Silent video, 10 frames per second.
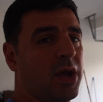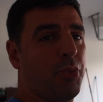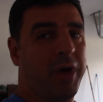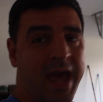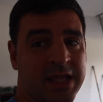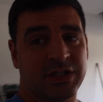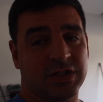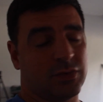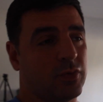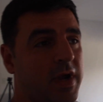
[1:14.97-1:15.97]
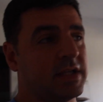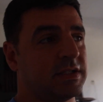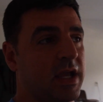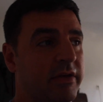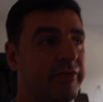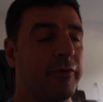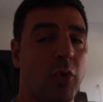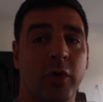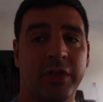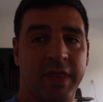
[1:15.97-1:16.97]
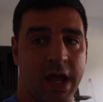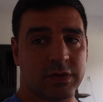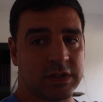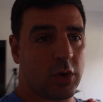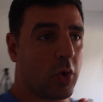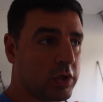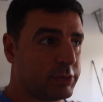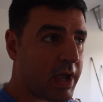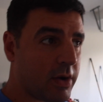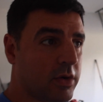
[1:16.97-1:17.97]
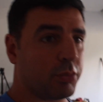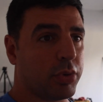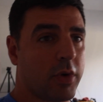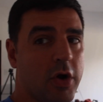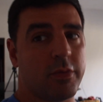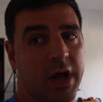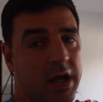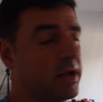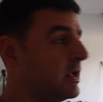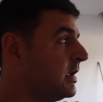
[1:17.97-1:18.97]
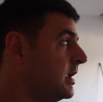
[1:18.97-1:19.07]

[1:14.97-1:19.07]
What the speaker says: Patches raced a 4,000 horsepower Pro mod,